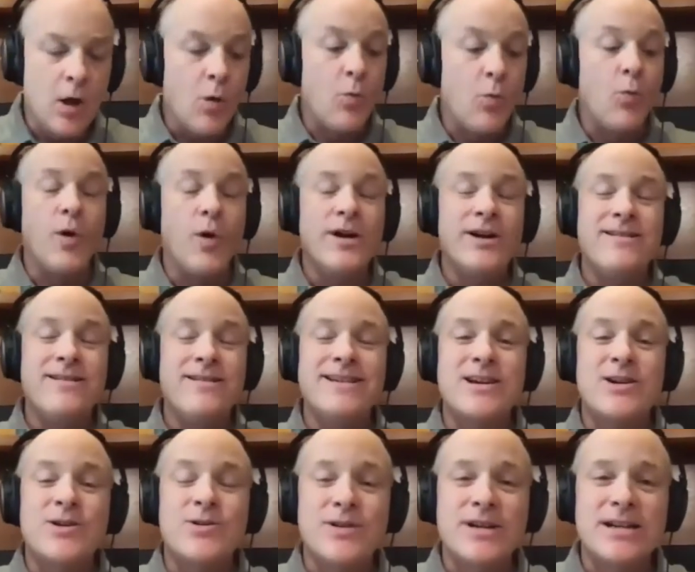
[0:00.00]
What are the
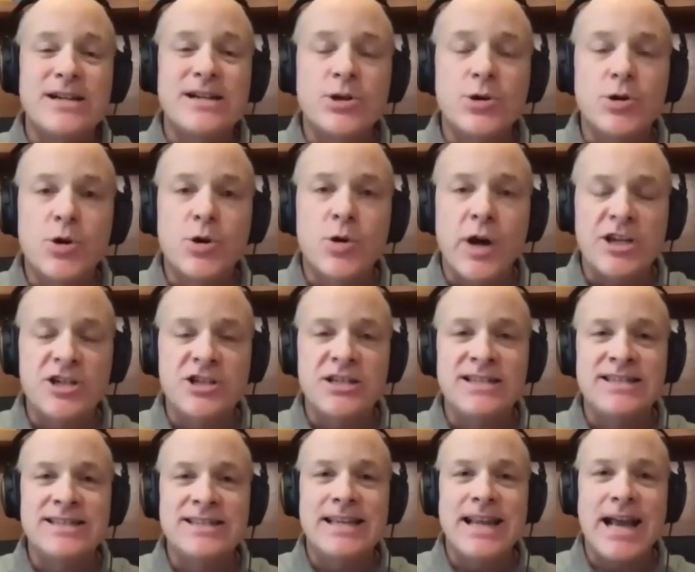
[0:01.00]
critical
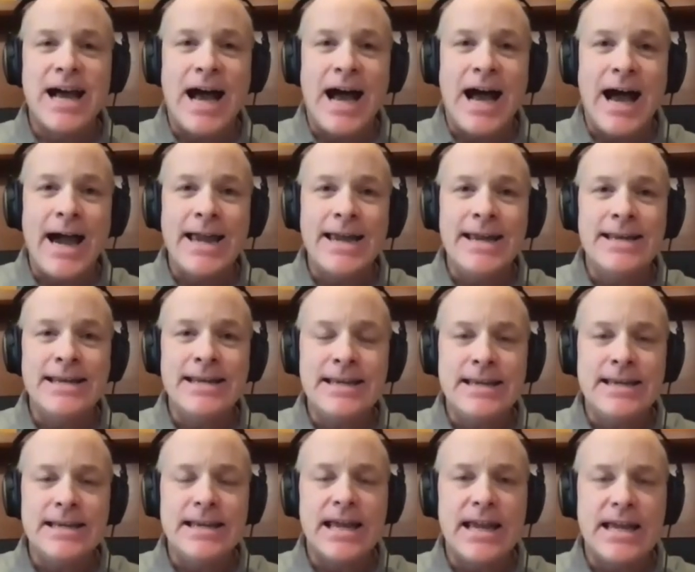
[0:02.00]
questions that I
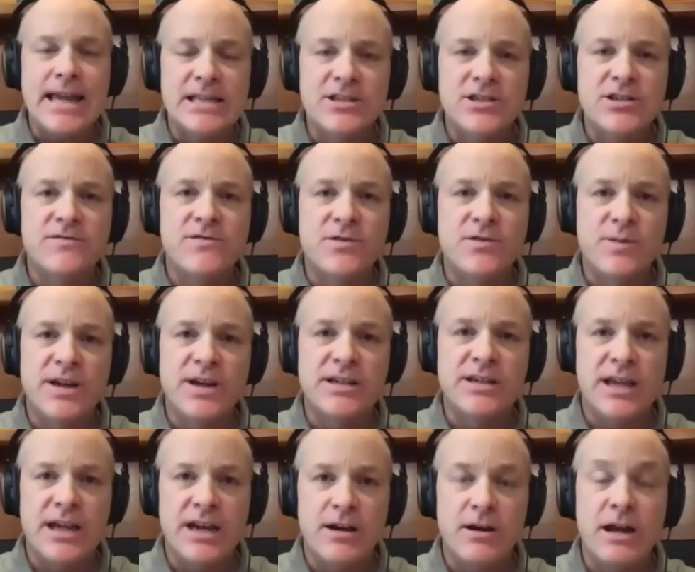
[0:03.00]
need answered for my
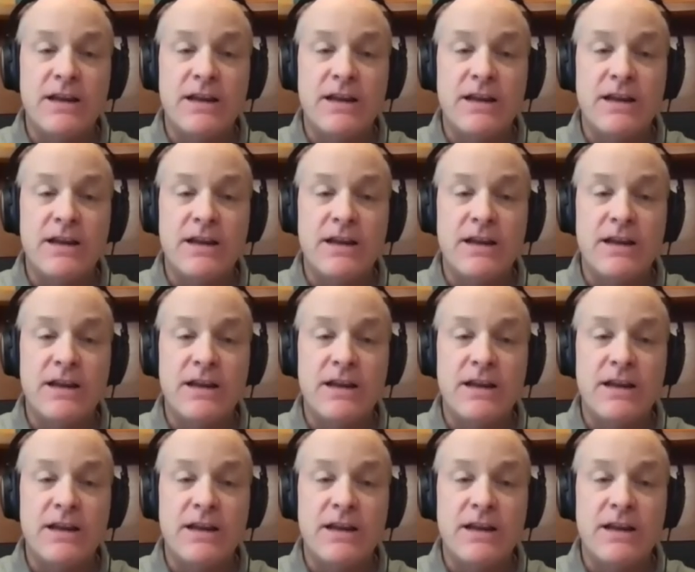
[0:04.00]
care,